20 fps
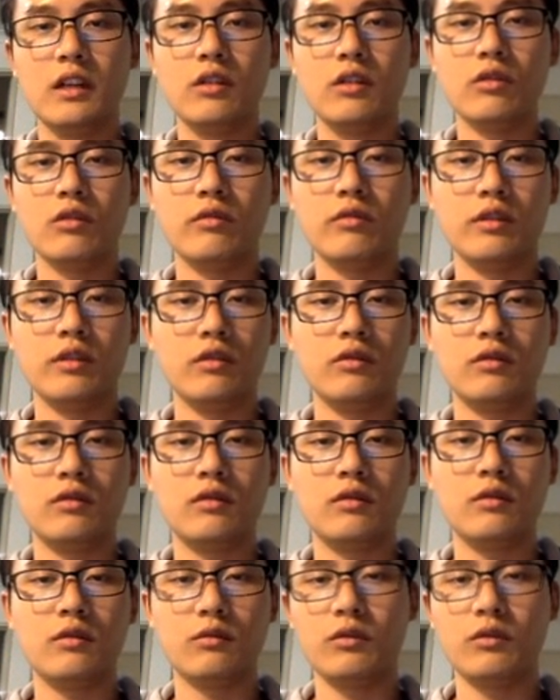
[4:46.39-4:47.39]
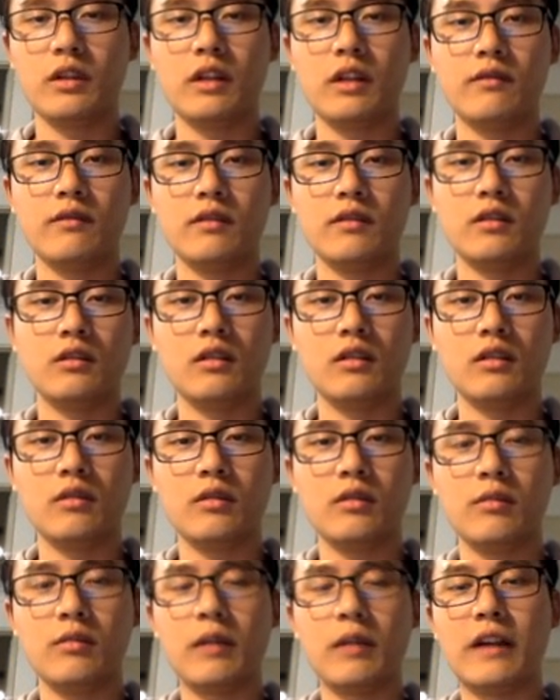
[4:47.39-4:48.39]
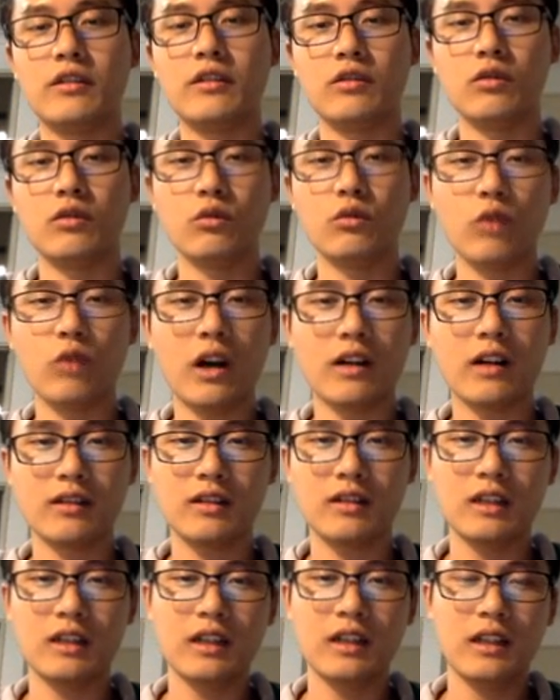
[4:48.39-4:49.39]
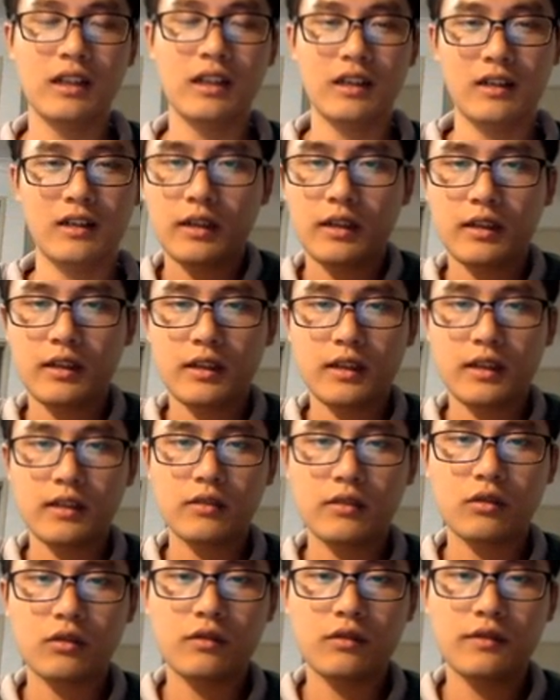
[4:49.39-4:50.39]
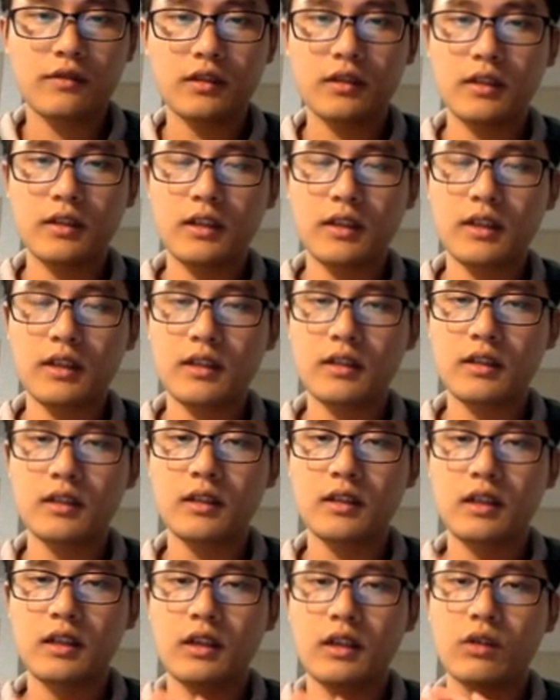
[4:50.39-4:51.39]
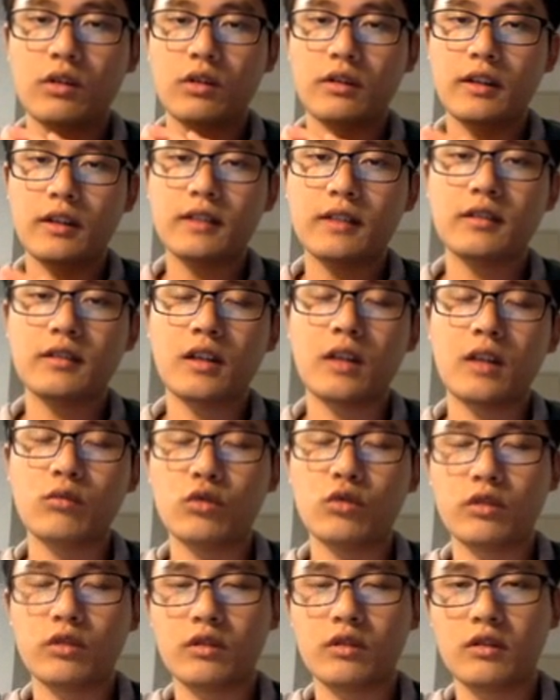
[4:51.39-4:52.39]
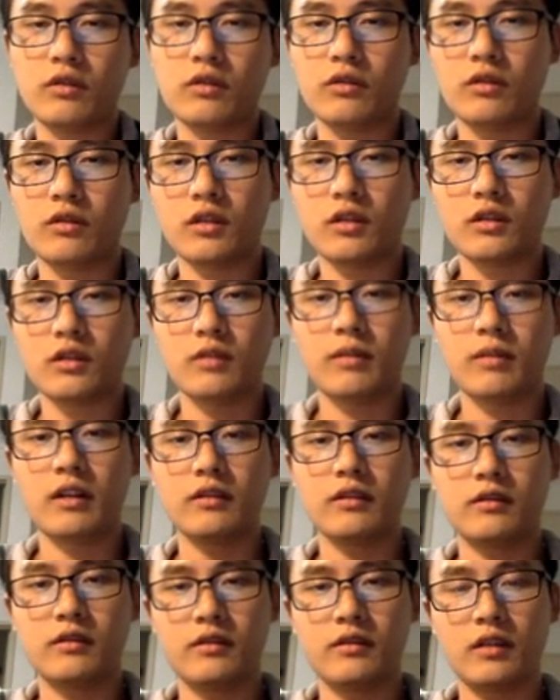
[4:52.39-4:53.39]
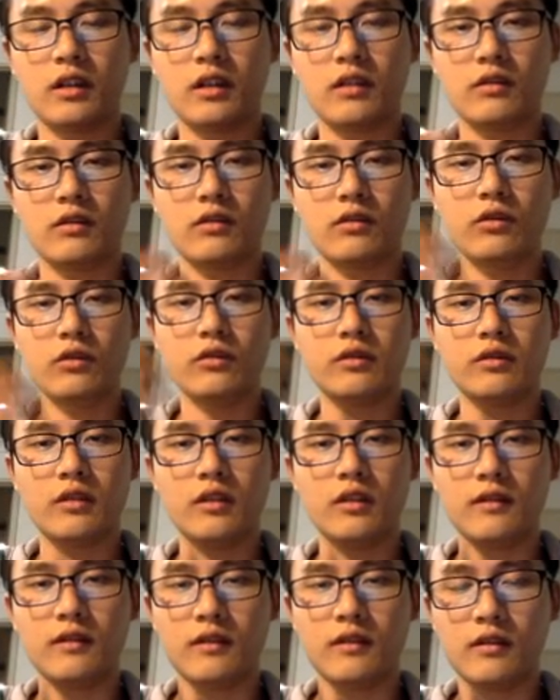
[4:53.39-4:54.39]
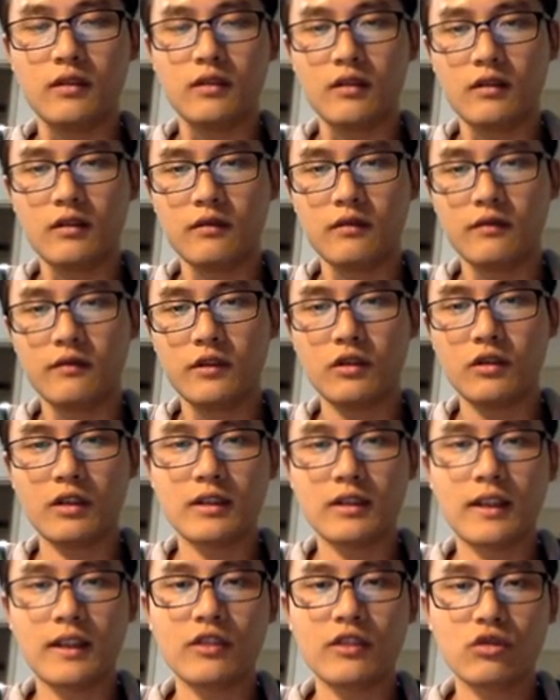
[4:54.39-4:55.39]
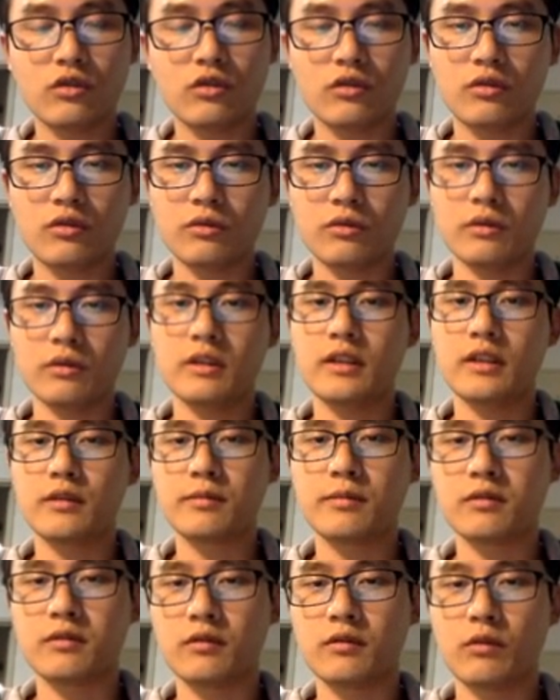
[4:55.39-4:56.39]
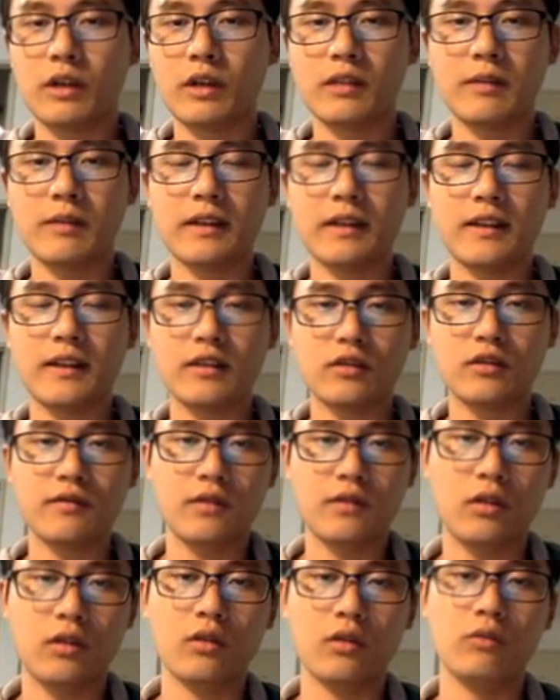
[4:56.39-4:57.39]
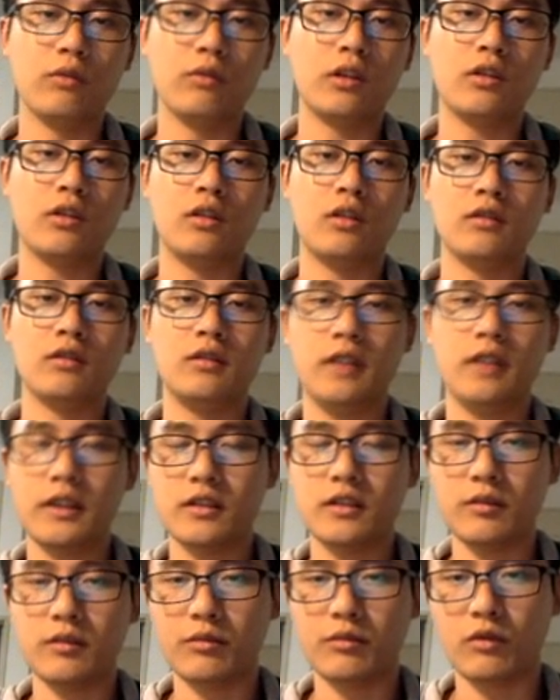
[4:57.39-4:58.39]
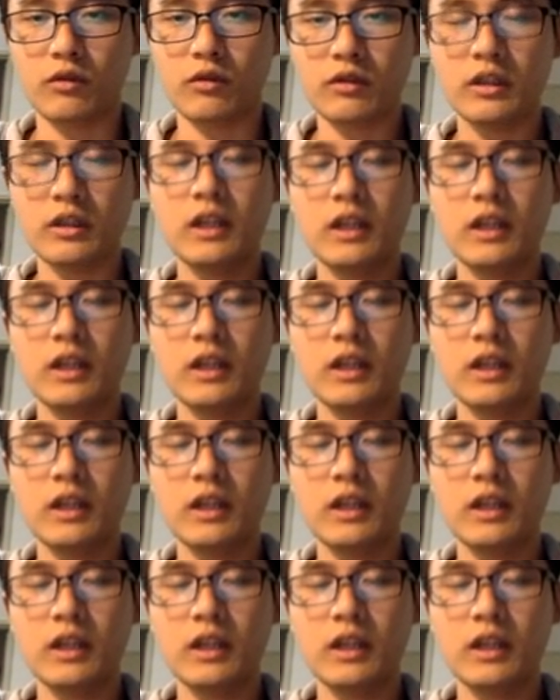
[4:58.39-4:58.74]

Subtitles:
you will use whatever the optimizer you want. That is all for today. Next time we're going to talk about use the visualization tool that's provided by TensorFlow, we call it TensorBoard,